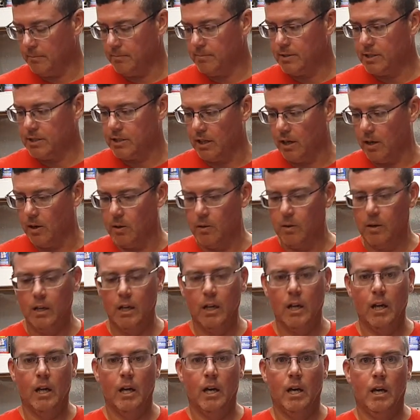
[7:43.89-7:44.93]
So
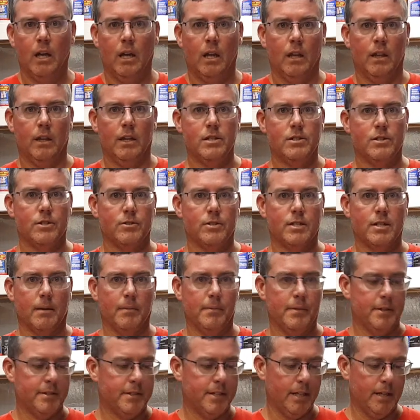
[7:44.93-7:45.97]
these are some of
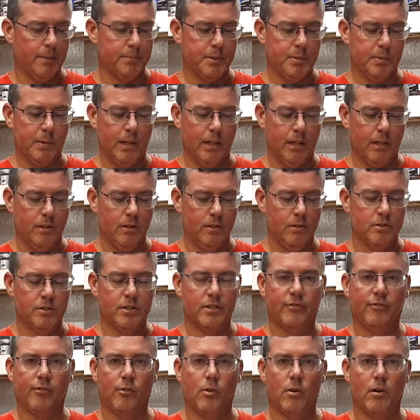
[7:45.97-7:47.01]
the tips we use
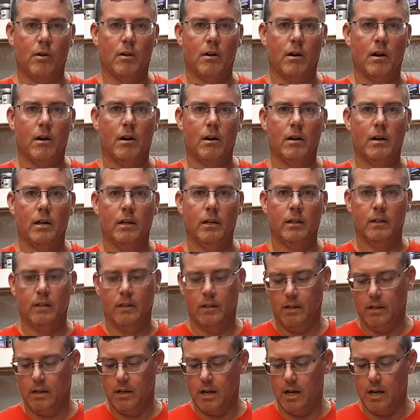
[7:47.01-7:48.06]
for
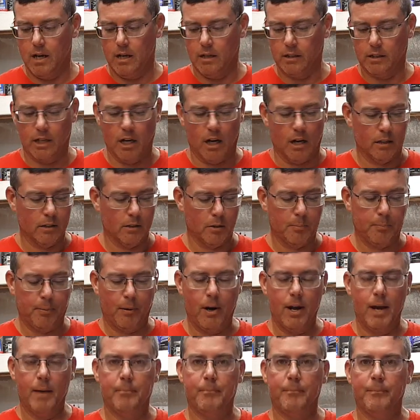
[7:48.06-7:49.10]
our goggle
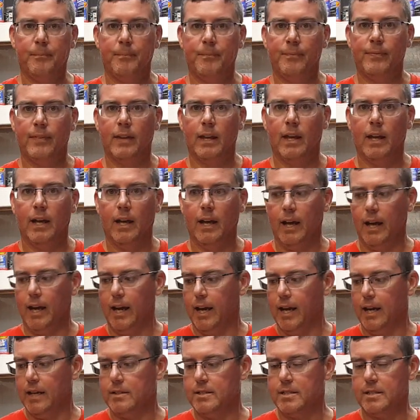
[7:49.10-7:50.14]
prep,
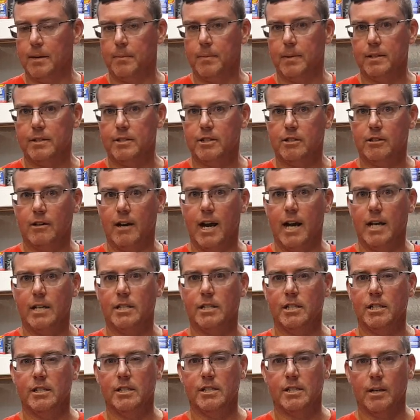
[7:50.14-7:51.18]
and some of the
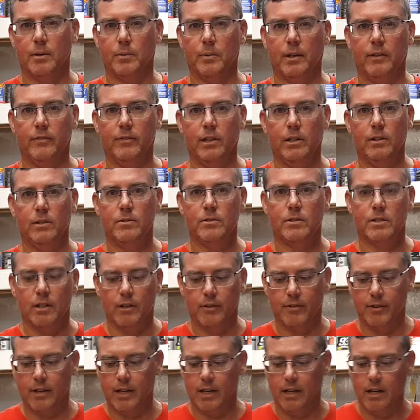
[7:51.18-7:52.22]
strategies that we've used
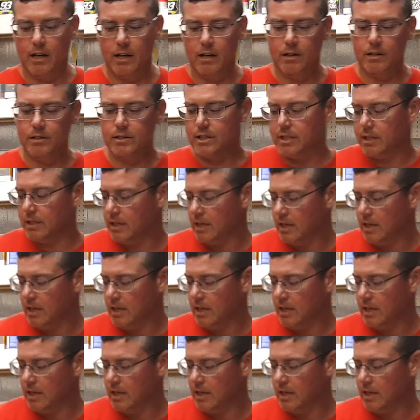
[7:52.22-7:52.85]
over the years.